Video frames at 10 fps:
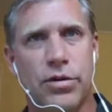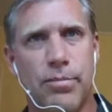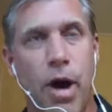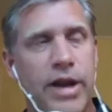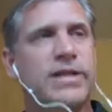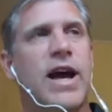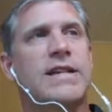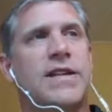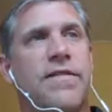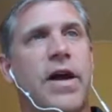
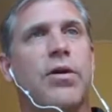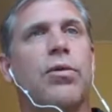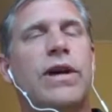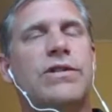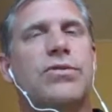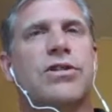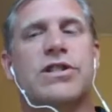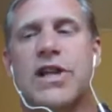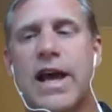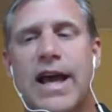monetizing federal
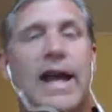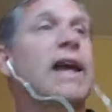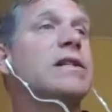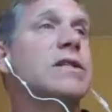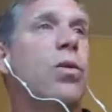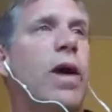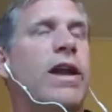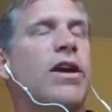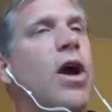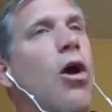resources is the way
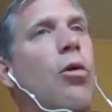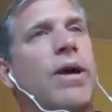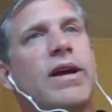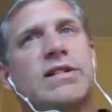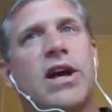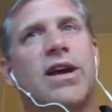to go, because